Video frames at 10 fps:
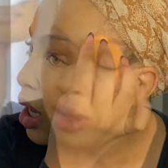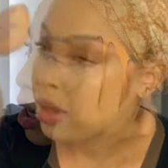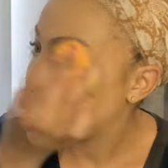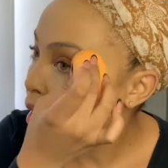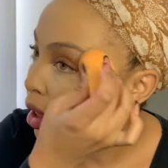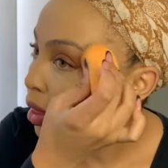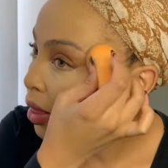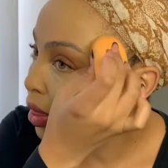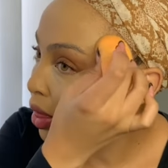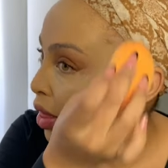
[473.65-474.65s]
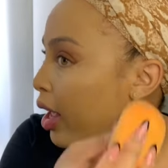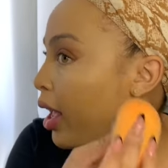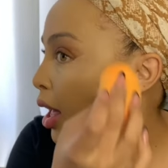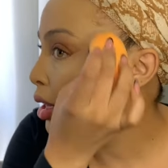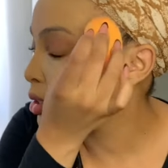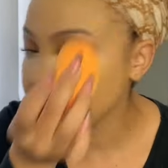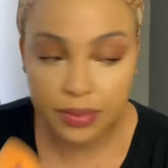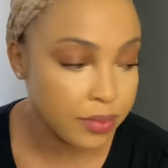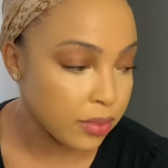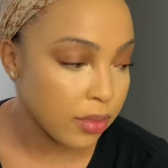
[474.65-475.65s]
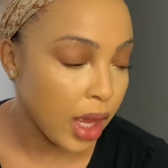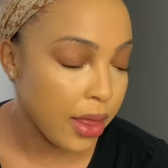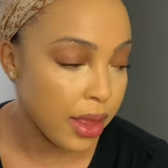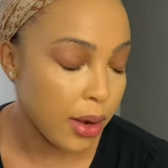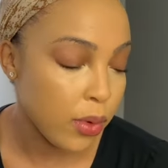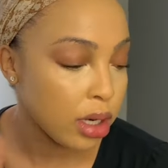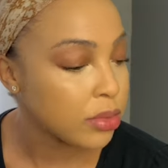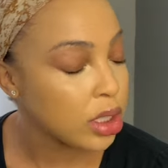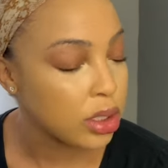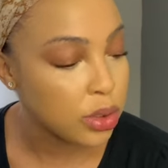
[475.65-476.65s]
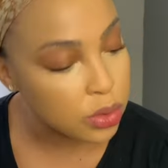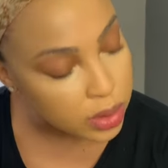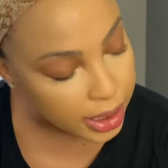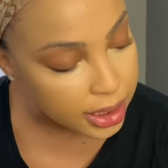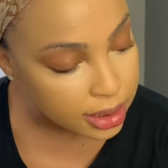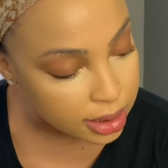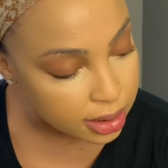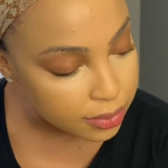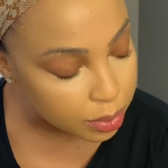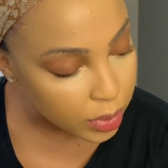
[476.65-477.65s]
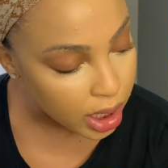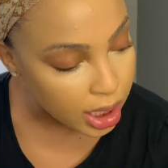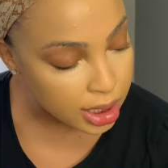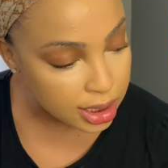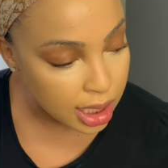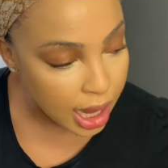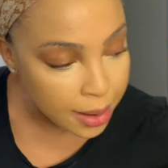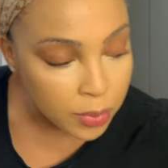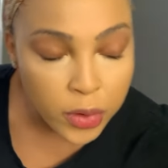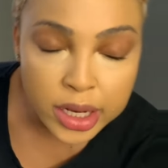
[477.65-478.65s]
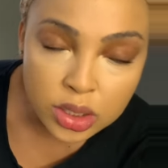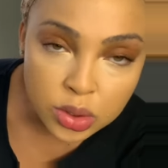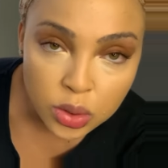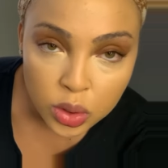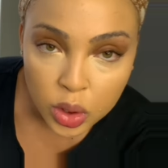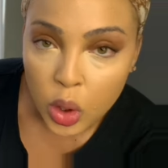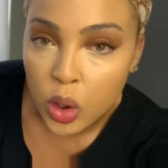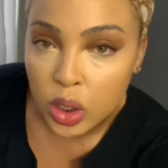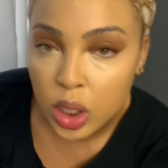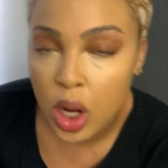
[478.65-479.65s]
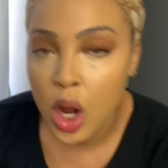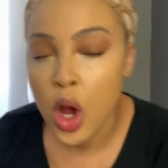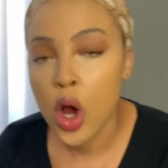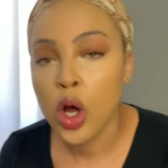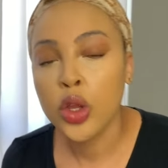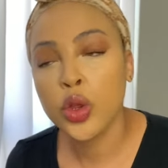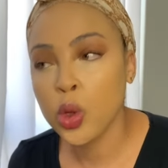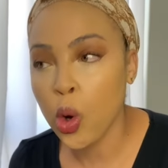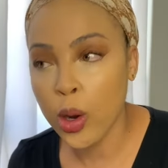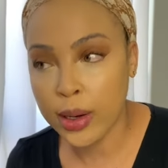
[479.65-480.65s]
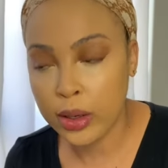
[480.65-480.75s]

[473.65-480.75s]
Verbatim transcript: And then, and then what I'm gonna do next is I'm going to contour,